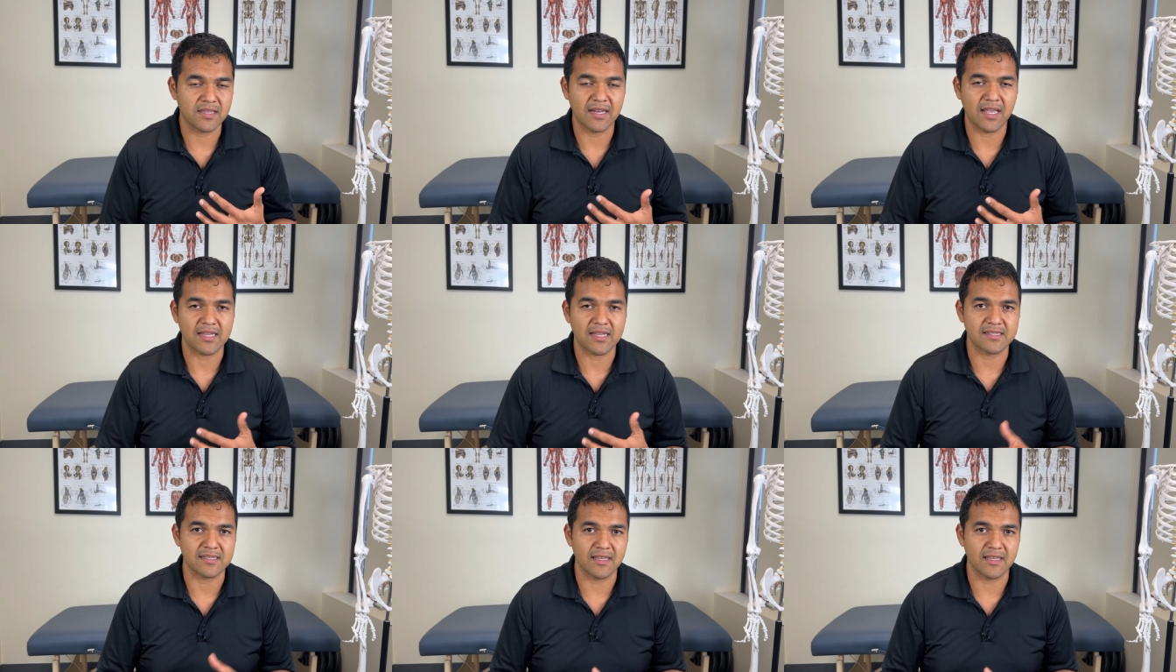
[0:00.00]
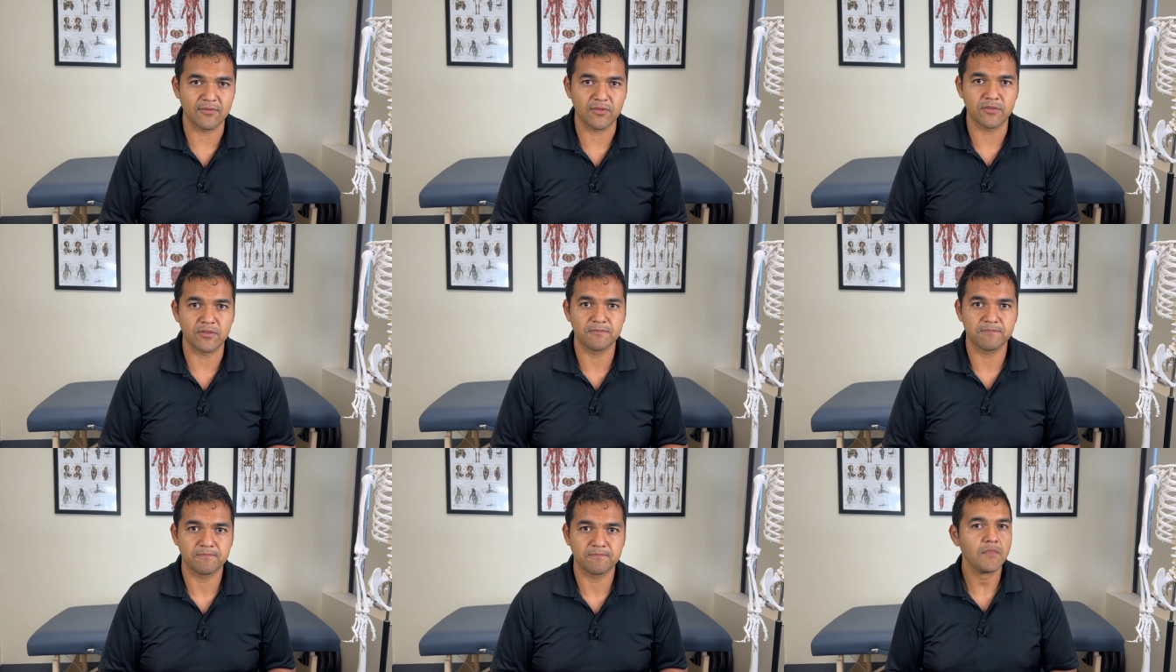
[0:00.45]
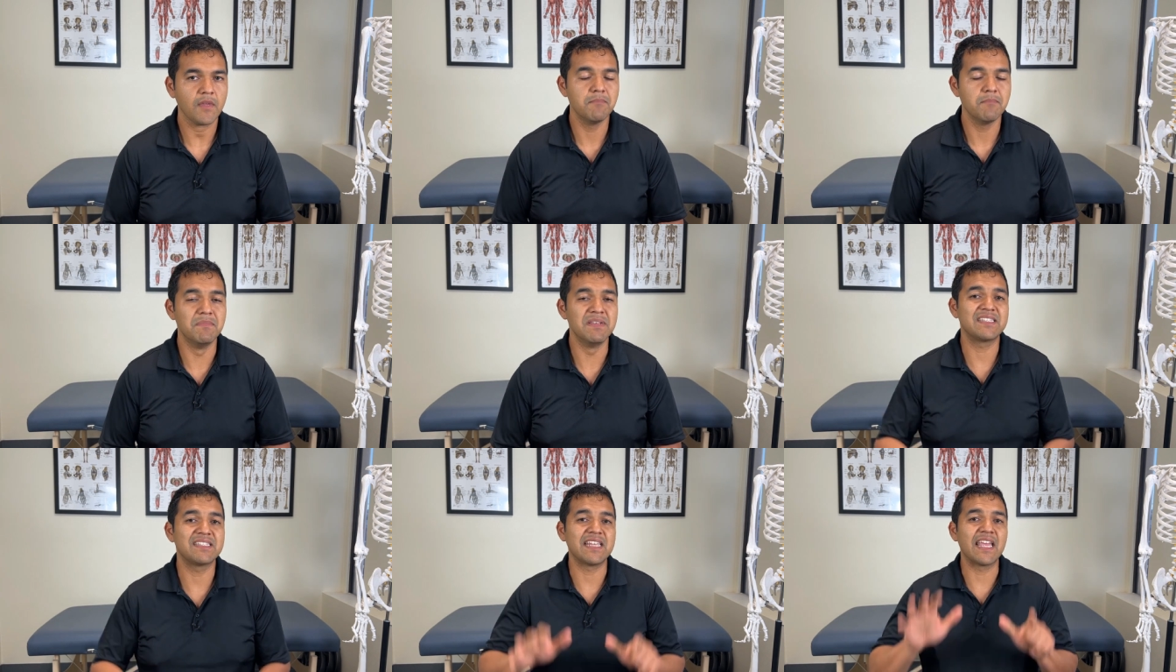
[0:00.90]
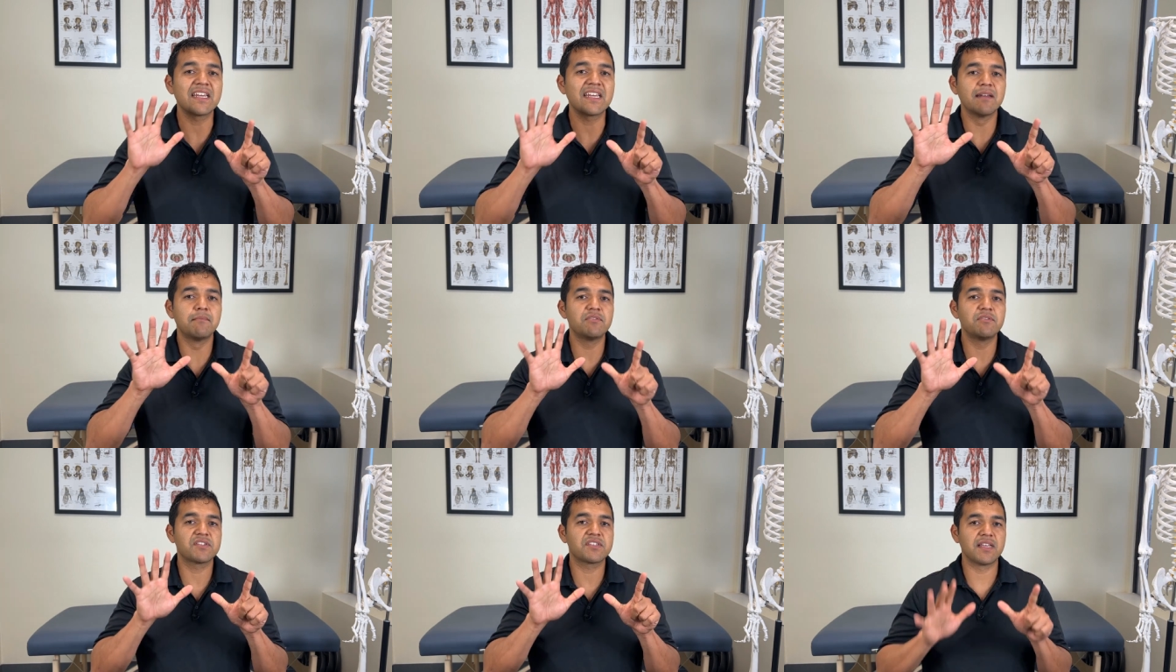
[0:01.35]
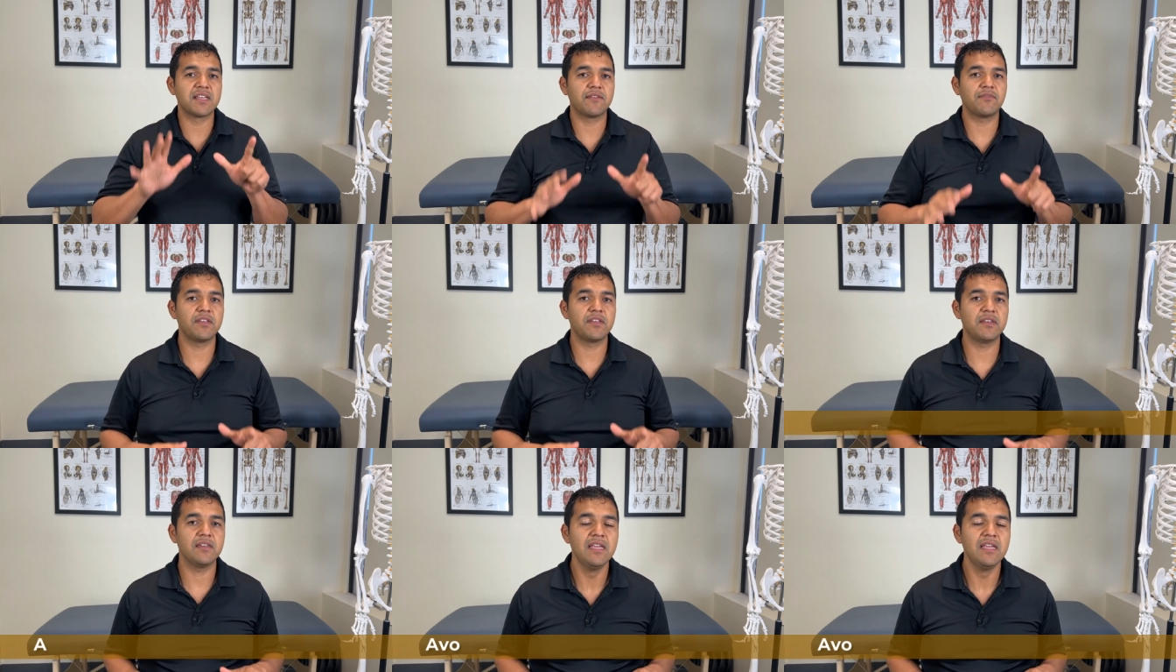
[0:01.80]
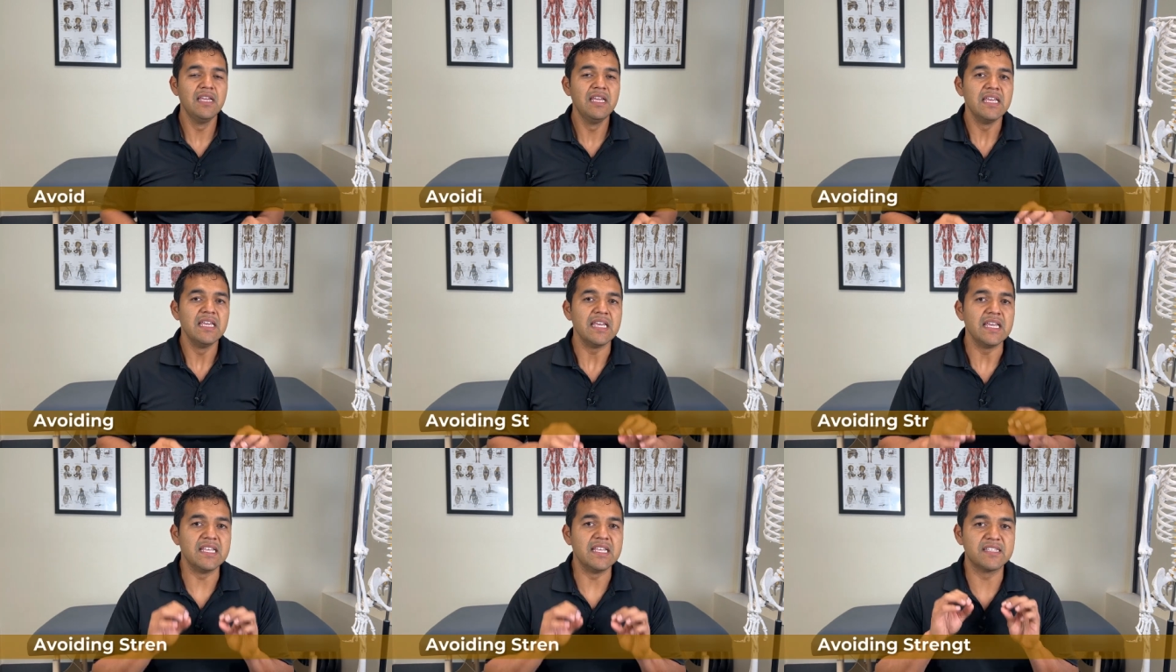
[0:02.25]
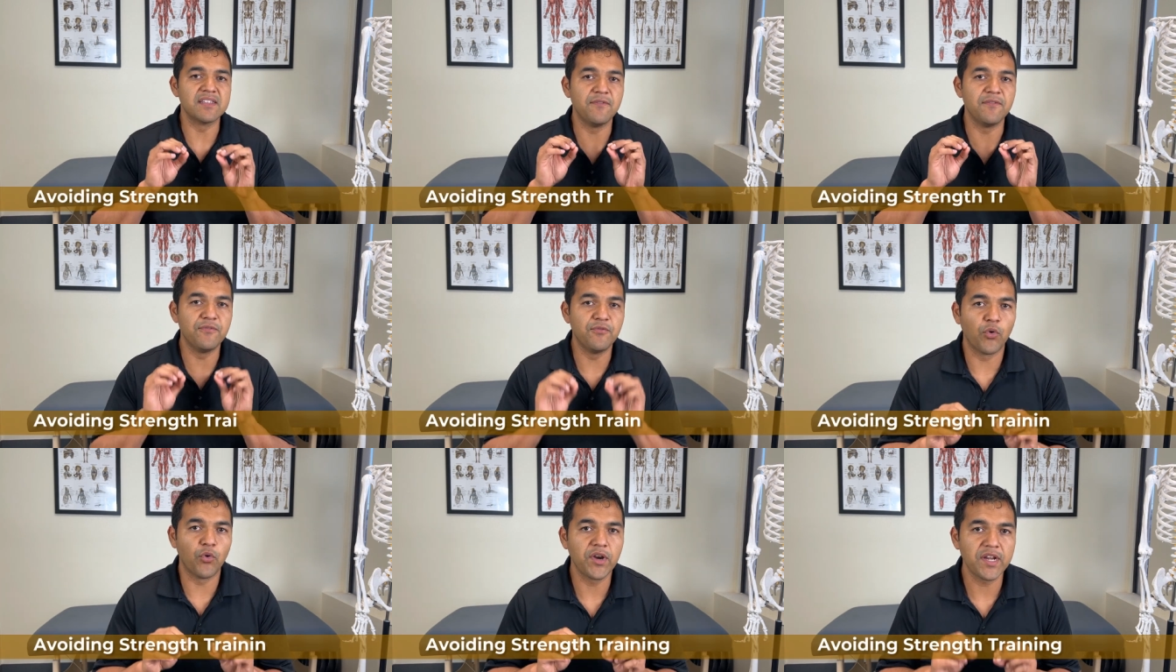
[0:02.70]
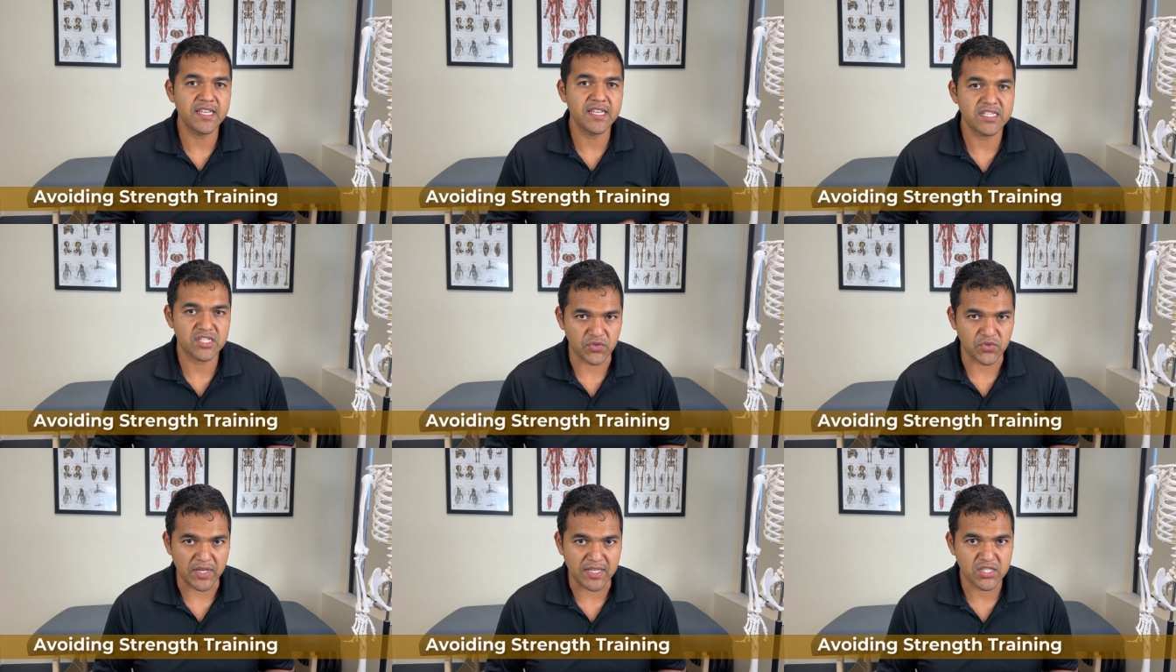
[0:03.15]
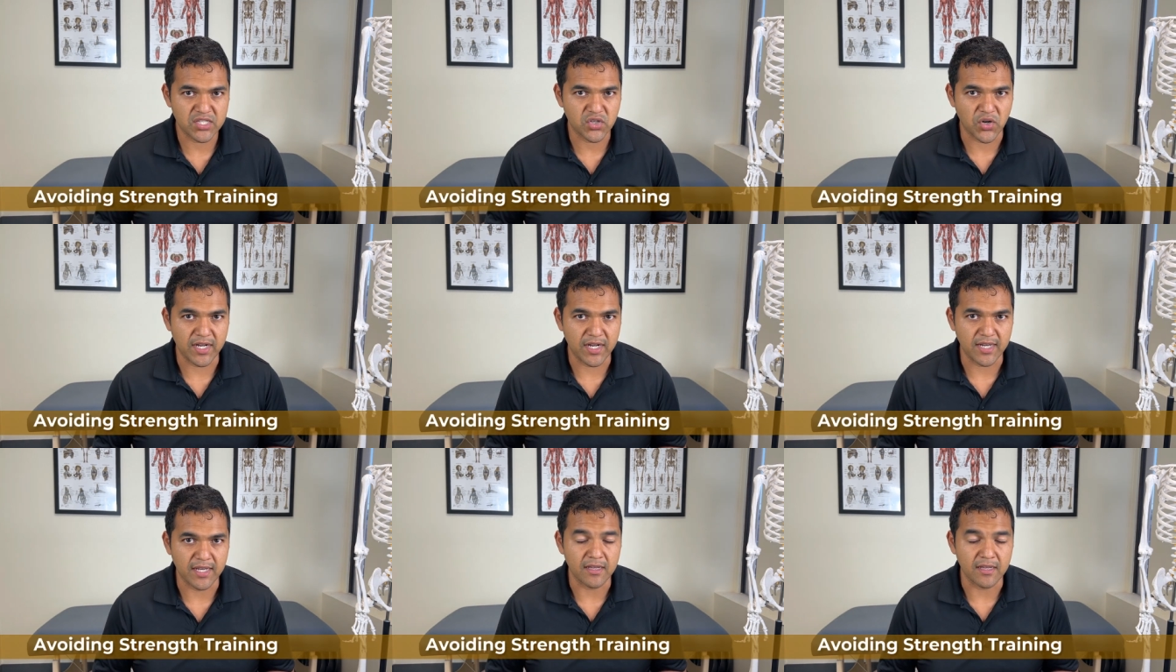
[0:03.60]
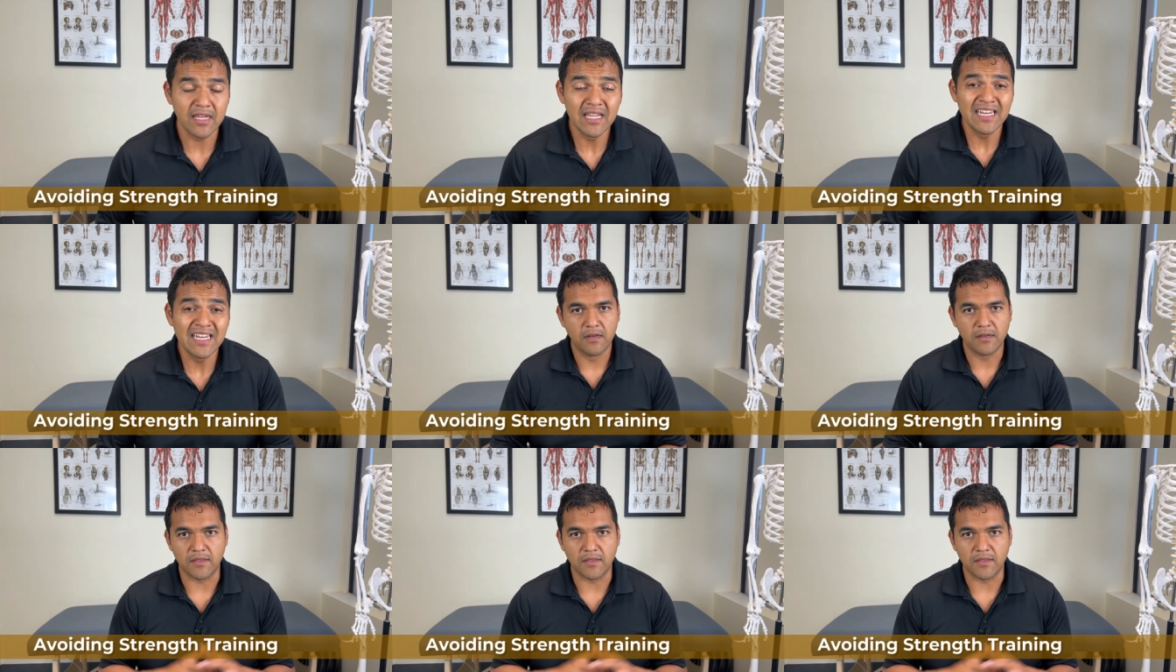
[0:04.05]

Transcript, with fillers: to the next level. Mistake number seven is avoiding strength training.